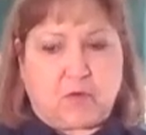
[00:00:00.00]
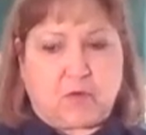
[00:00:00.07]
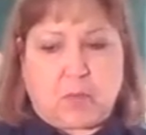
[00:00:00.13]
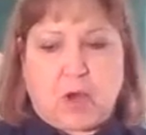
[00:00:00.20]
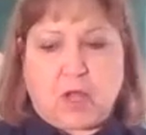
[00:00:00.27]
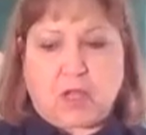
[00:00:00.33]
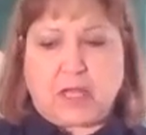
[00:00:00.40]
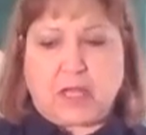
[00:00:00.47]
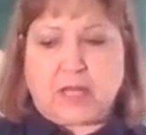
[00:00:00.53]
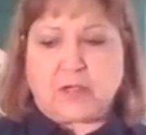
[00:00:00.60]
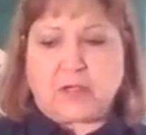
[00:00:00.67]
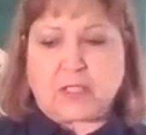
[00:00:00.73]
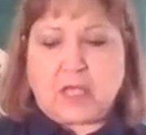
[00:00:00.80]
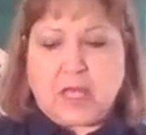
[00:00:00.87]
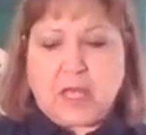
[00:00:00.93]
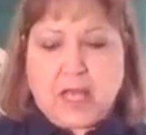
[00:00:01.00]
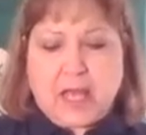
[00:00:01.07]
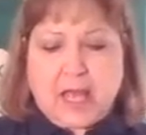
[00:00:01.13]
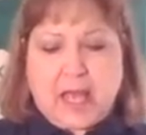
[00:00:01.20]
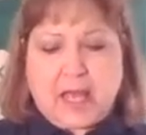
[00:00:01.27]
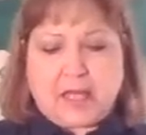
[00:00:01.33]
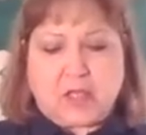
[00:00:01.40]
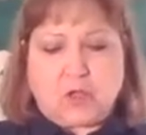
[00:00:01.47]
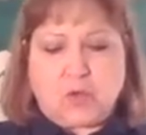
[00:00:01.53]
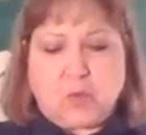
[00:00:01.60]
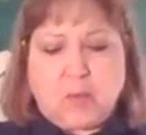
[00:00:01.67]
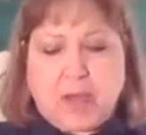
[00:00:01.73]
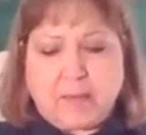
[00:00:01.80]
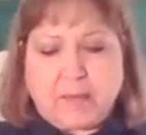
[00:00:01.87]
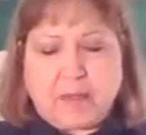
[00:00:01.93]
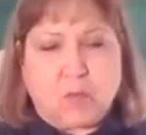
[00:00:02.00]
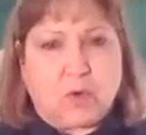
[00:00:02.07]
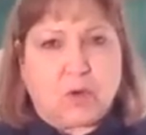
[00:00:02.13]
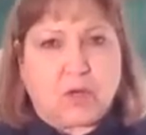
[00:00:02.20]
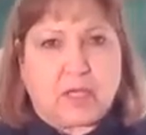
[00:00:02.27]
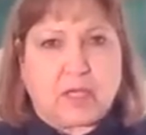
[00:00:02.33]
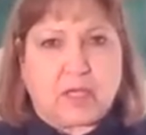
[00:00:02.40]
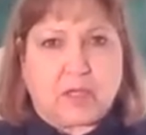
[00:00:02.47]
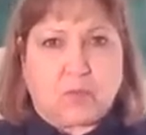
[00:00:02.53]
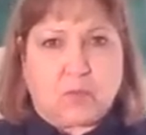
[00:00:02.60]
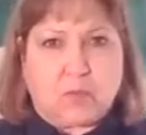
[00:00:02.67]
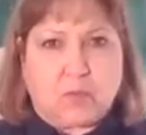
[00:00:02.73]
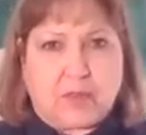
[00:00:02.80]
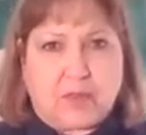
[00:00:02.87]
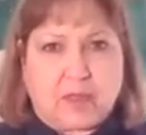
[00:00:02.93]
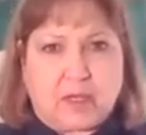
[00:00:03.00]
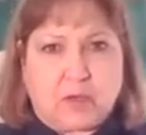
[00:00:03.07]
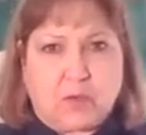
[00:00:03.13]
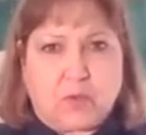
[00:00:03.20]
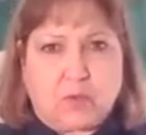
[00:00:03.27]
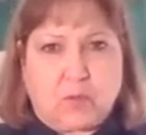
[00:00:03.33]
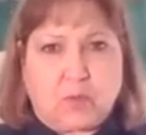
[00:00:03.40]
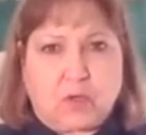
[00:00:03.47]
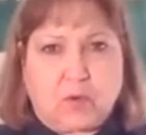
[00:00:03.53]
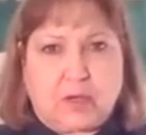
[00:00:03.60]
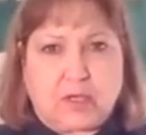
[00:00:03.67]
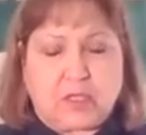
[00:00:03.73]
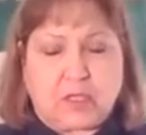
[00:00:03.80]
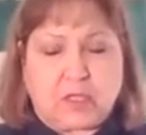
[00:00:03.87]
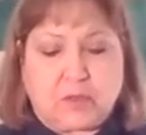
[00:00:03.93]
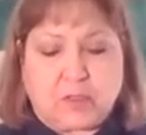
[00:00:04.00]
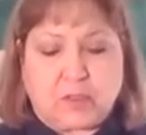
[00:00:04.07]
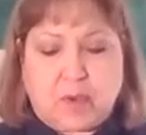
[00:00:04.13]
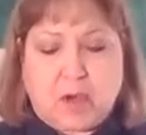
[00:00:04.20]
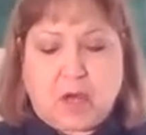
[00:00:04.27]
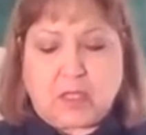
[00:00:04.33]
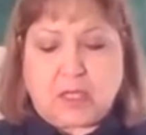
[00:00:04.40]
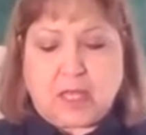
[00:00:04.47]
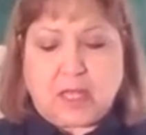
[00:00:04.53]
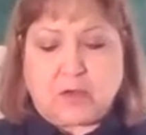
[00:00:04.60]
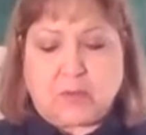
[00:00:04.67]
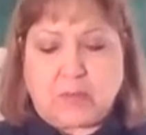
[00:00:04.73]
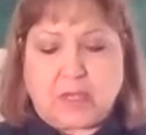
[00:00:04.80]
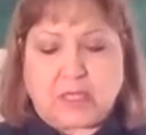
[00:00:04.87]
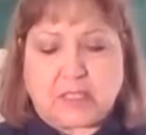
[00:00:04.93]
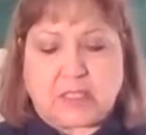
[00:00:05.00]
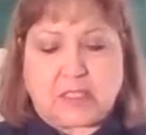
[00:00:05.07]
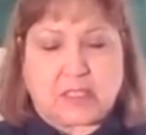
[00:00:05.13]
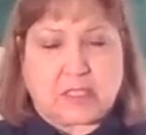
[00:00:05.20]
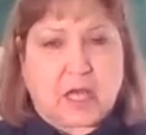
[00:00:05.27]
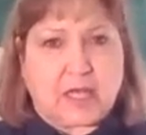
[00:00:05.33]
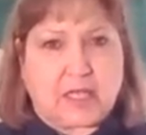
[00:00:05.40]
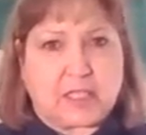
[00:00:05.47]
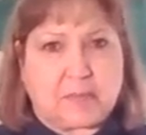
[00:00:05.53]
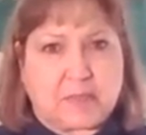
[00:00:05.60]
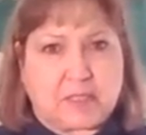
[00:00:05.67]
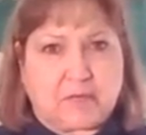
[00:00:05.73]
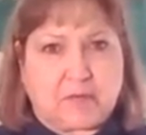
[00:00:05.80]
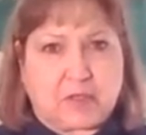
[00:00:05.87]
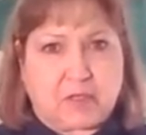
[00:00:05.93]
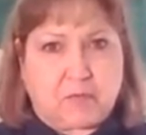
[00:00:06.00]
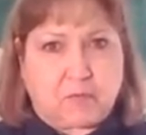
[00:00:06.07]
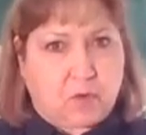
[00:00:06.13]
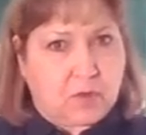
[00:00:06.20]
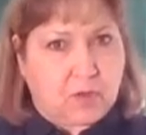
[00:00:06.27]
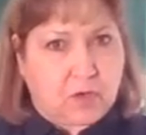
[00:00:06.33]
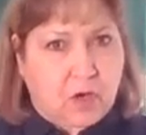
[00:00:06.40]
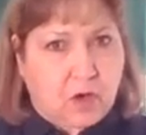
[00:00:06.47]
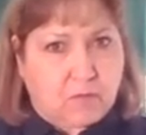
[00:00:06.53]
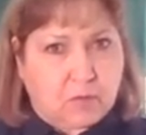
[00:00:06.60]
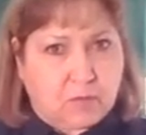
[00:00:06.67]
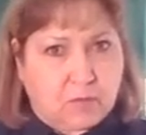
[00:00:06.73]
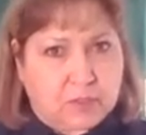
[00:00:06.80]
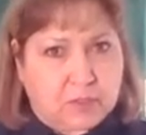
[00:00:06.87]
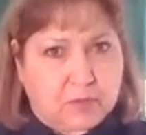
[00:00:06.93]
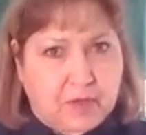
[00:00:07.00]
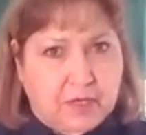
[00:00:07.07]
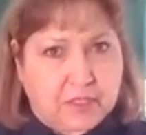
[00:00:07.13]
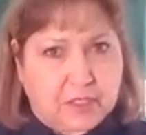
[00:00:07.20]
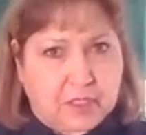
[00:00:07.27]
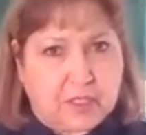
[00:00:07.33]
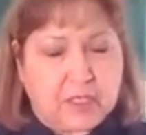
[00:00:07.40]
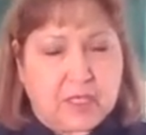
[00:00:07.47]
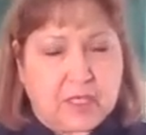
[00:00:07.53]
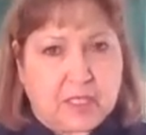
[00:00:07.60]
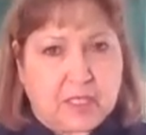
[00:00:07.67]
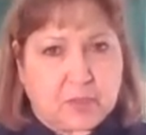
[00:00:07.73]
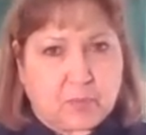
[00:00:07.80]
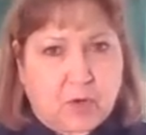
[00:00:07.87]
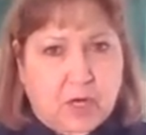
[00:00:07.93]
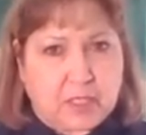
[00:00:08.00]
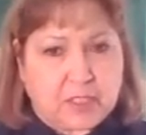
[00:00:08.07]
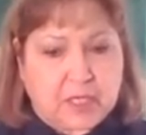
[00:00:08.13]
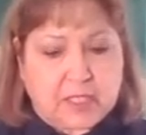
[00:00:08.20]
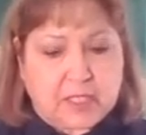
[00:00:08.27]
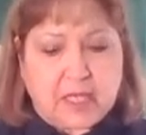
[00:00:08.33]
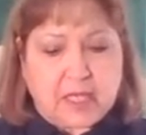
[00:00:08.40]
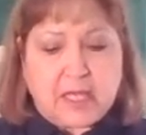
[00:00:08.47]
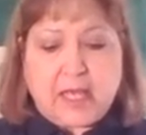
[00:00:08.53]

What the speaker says: for pollinators, and you might be working with, we're going to use a pollinator mix designed specifically for the Colville Reservation in this project.